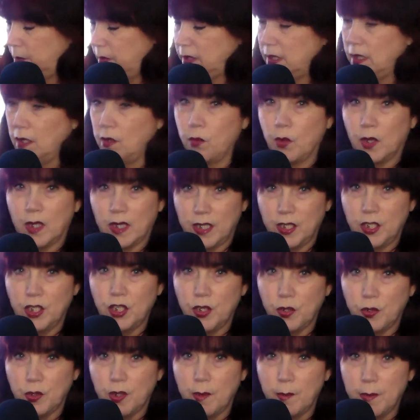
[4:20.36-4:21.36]
but they really
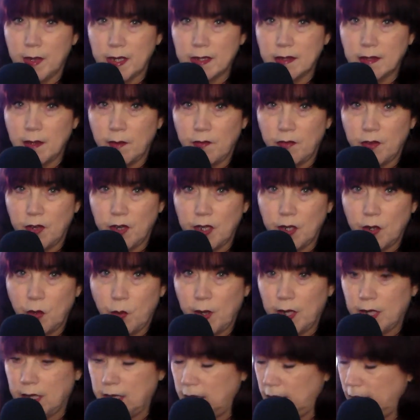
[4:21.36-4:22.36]
do. They mix up very
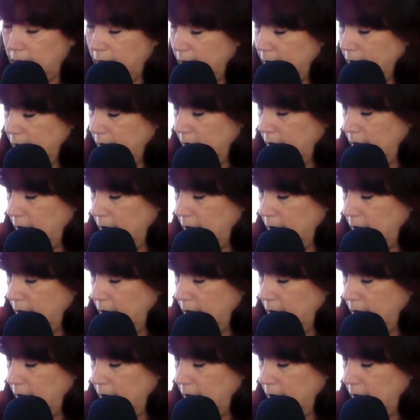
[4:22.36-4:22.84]
quickly.